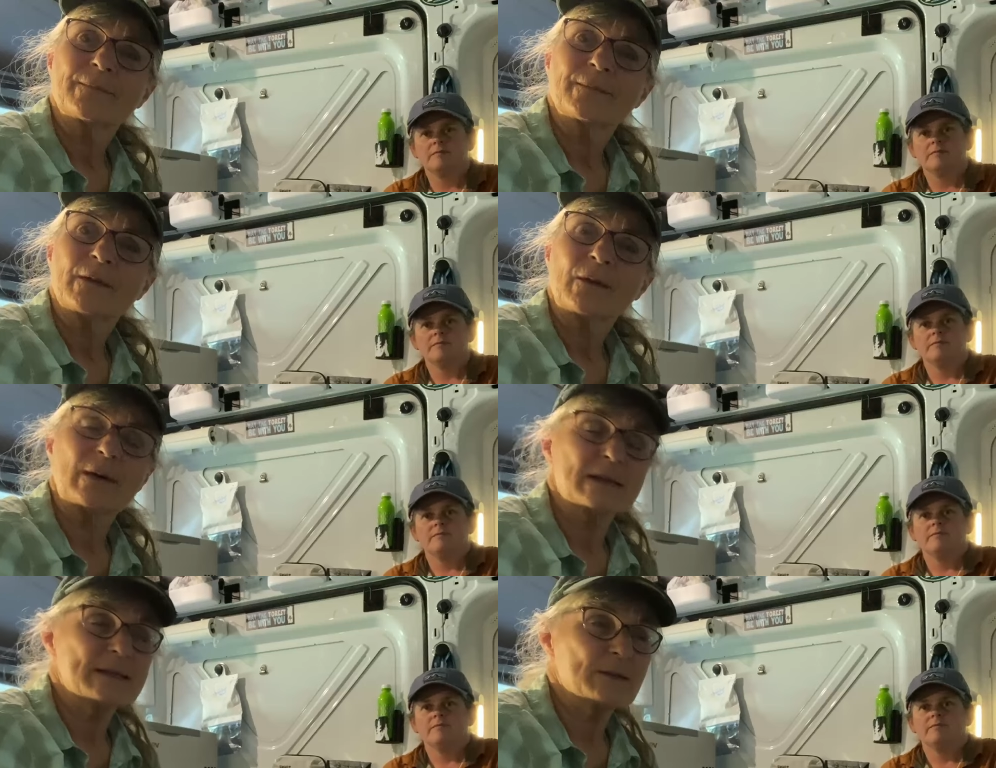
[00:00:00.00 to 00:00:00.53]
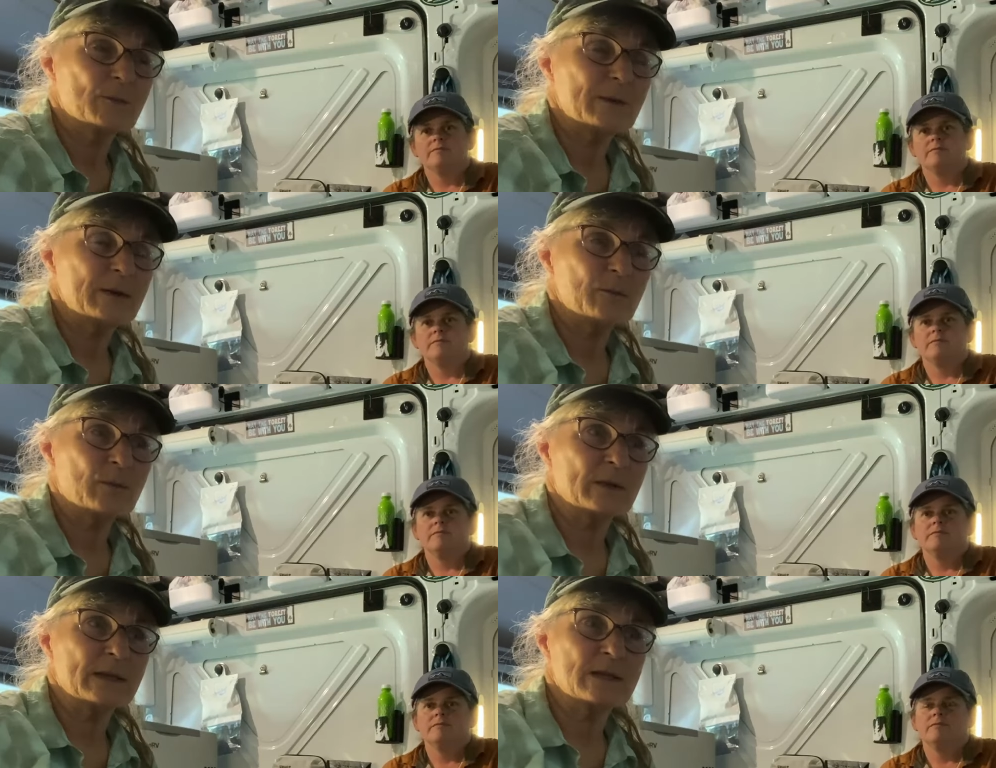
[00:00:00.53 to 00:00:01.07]
Speaker 1: All right, so we
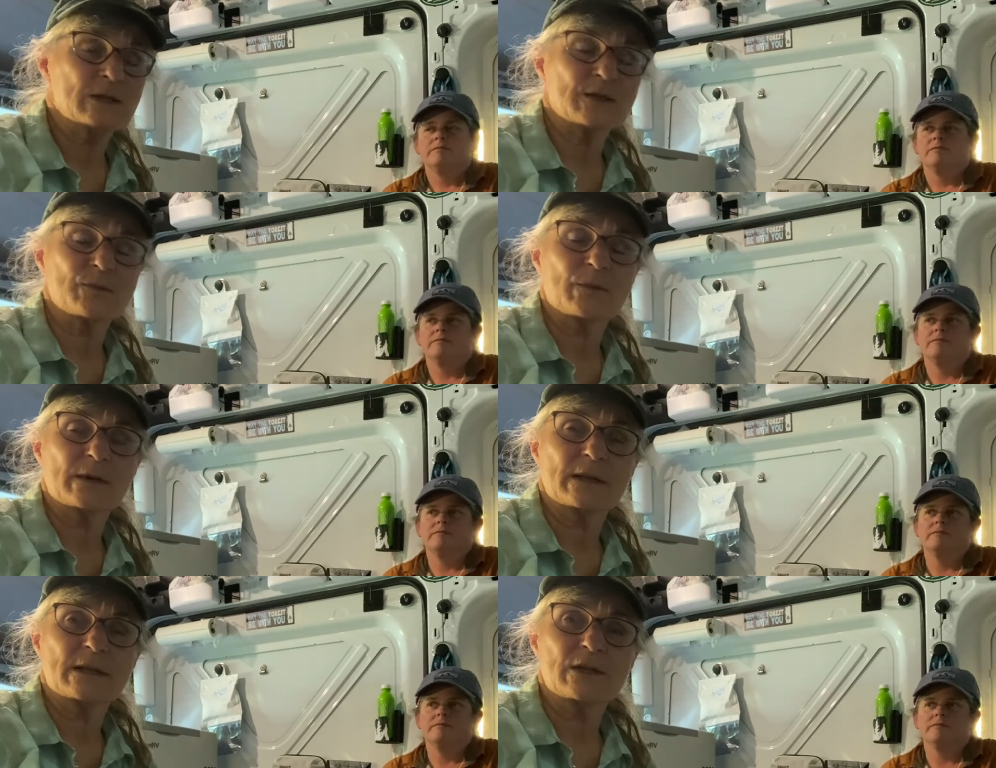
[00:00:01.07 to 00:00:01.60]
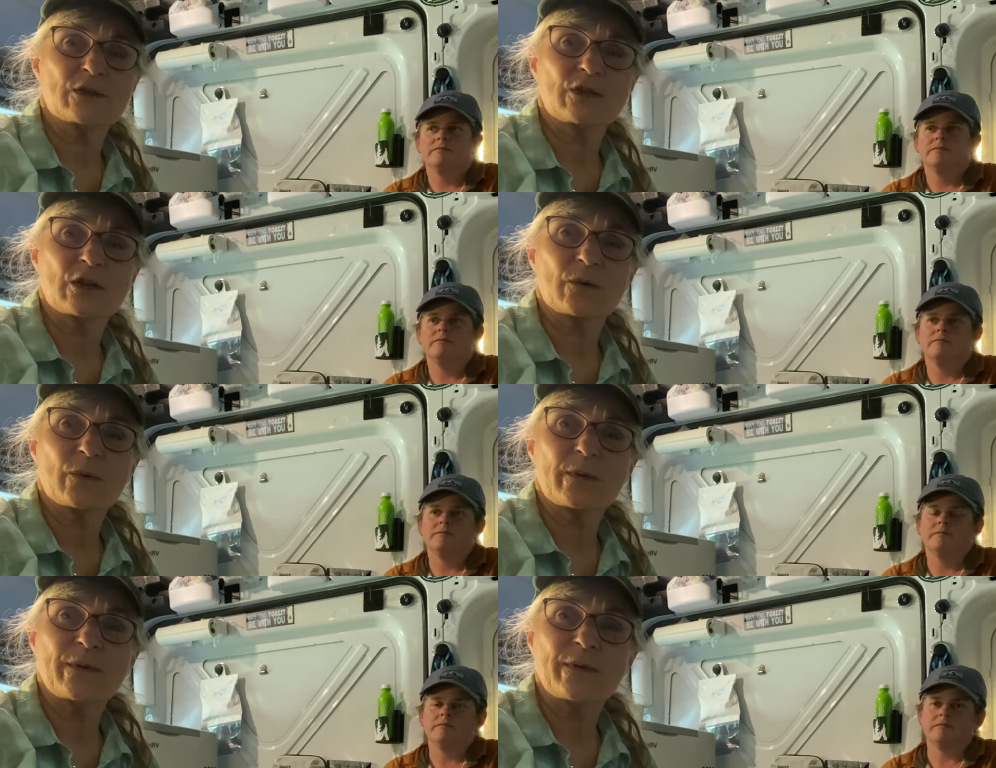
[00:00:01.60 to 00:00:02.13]
really just wanted to
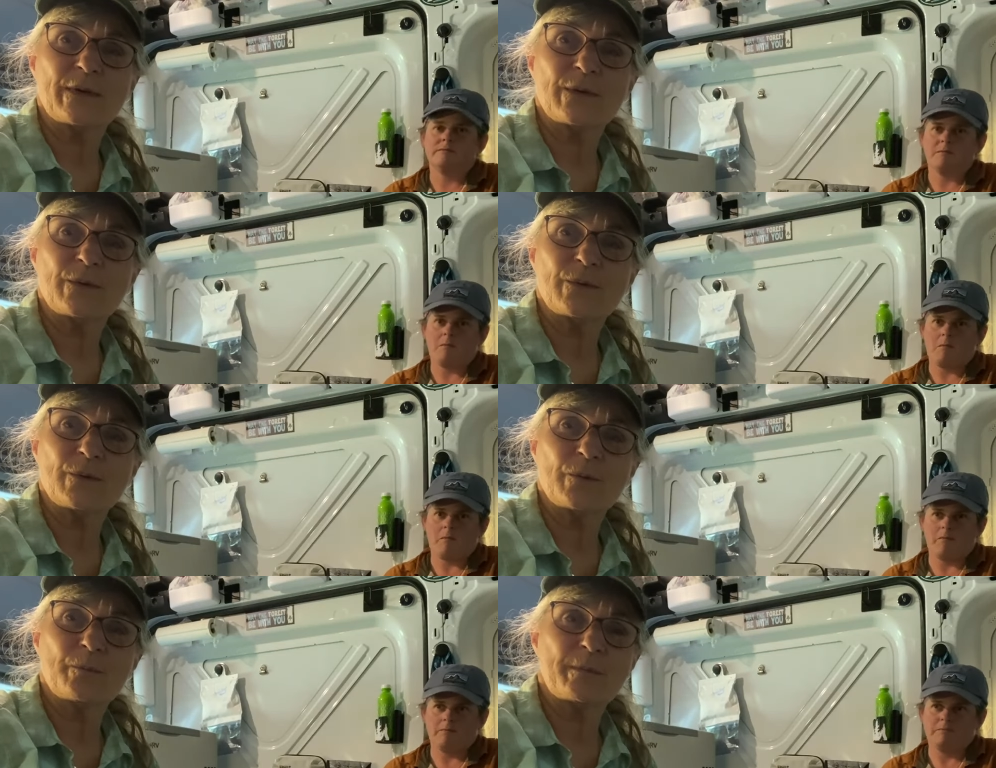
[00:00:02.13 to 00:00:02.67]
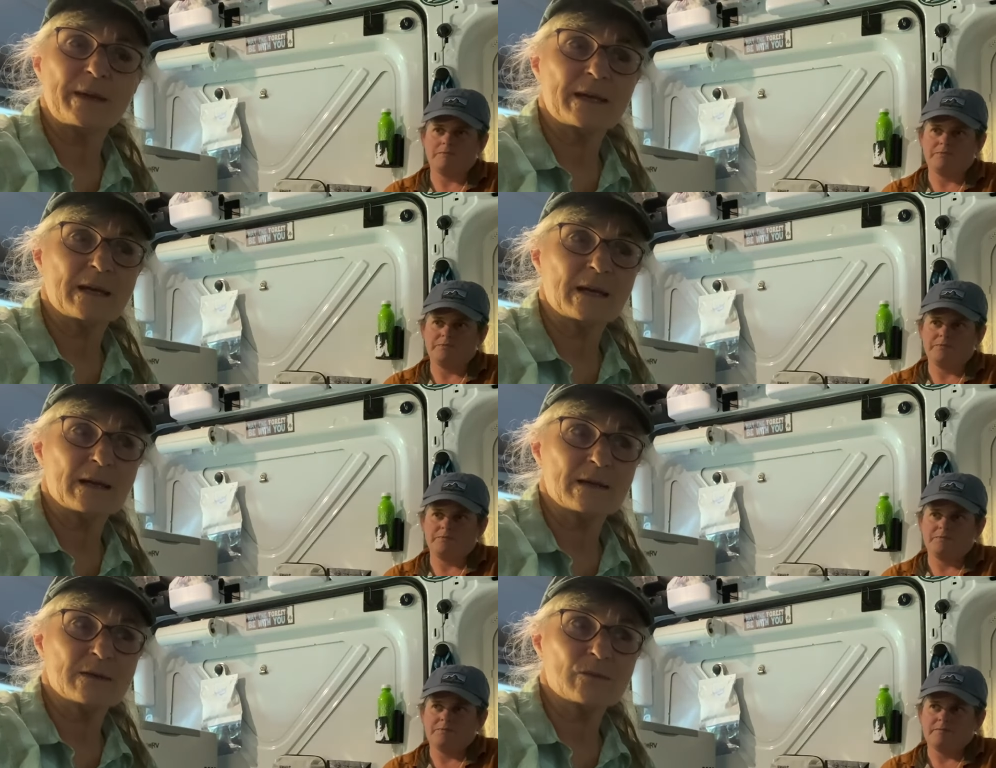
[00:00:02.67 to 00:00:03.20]
share with you
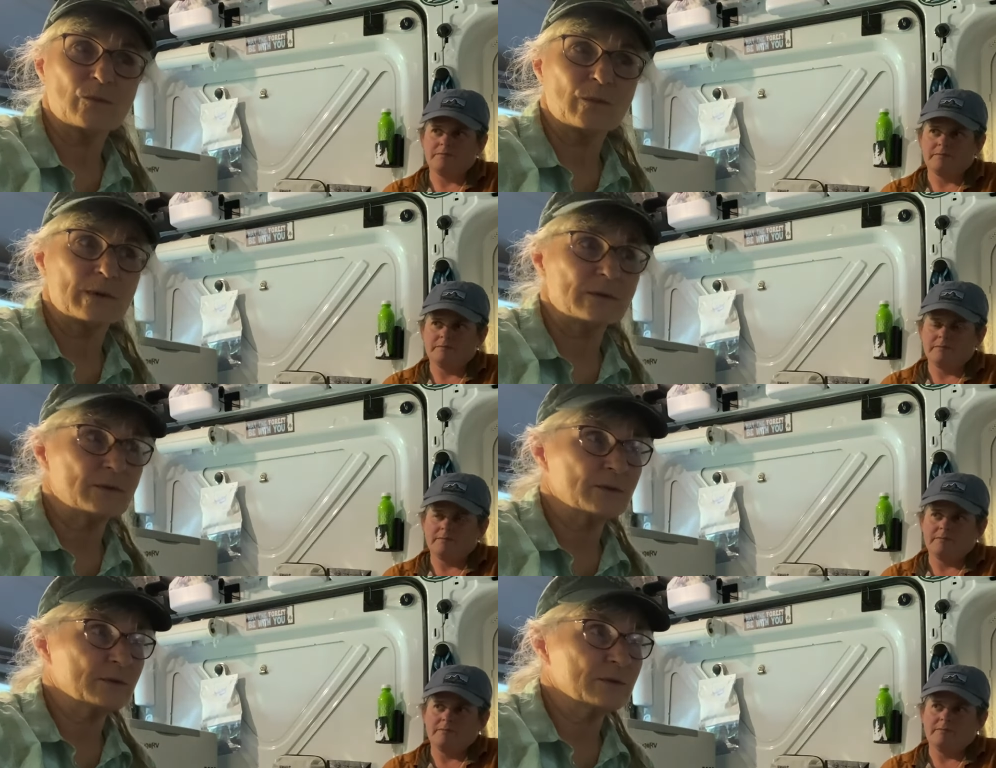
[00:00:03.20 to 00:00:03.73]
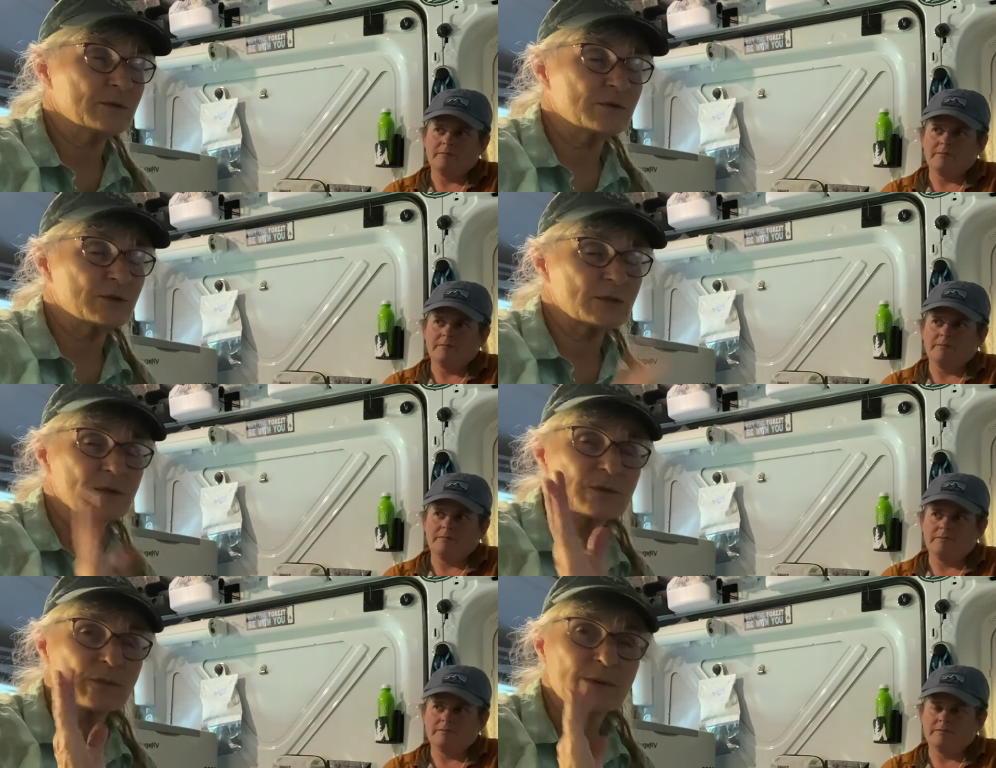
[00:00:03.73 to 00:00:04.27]
because winter's
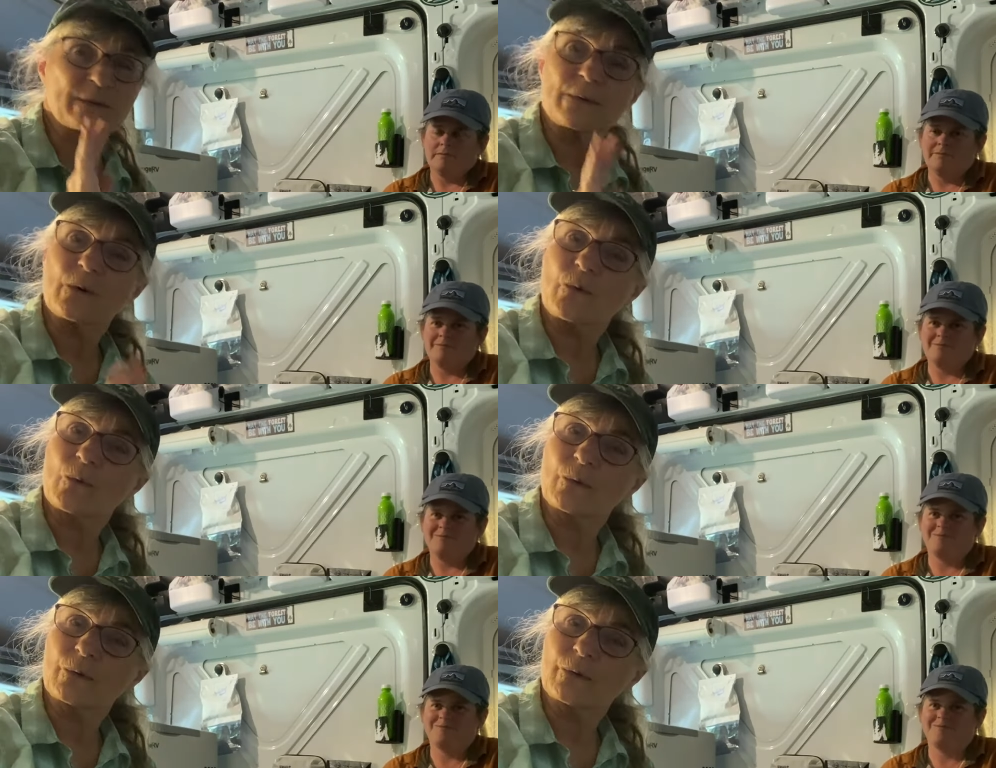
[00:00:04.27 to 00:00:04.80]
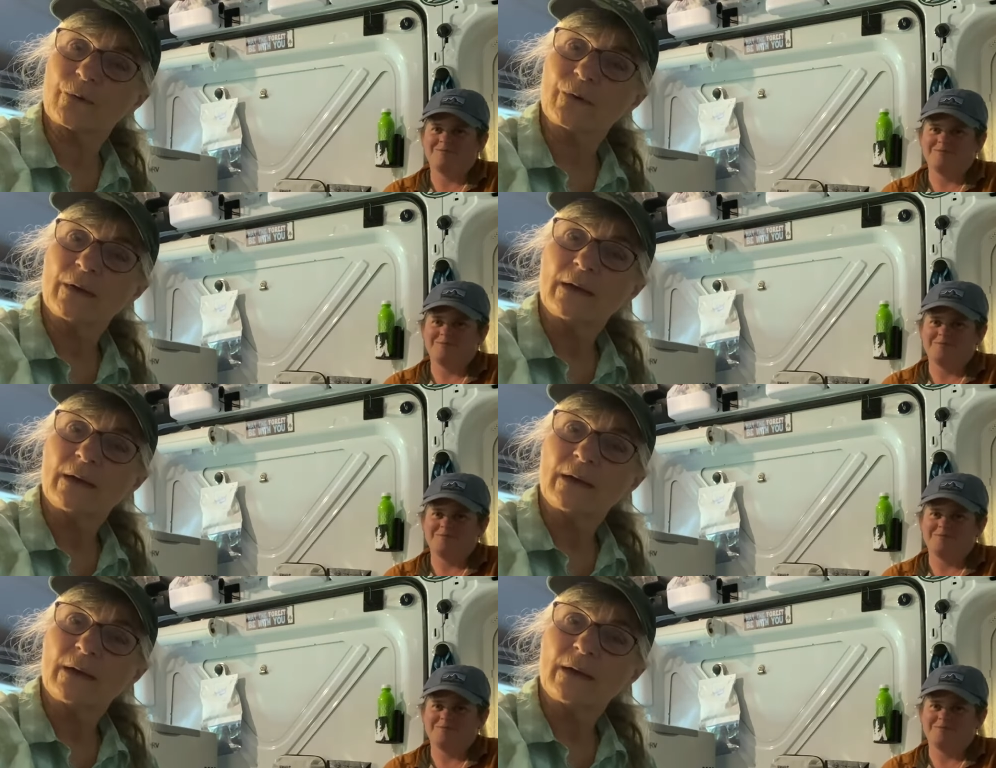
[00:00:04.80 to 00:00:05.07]
just around the corner.